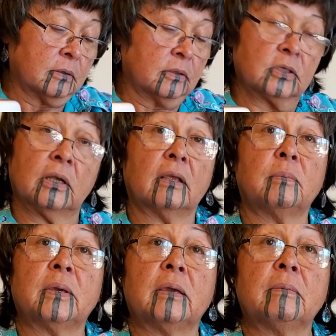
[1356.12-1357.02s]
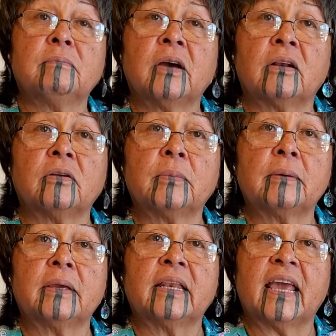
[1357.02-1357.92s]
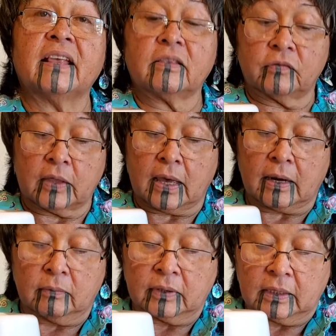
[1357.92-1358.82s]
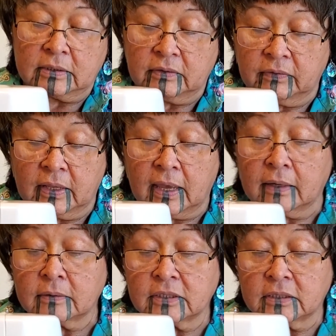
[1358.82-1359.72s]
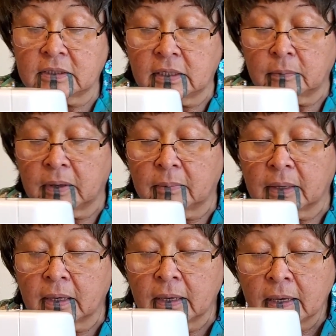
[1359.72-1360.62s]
So I'm going to be, I don't know, maybe an 1/8 of that. I don't think it's even that, 1/16 maybe.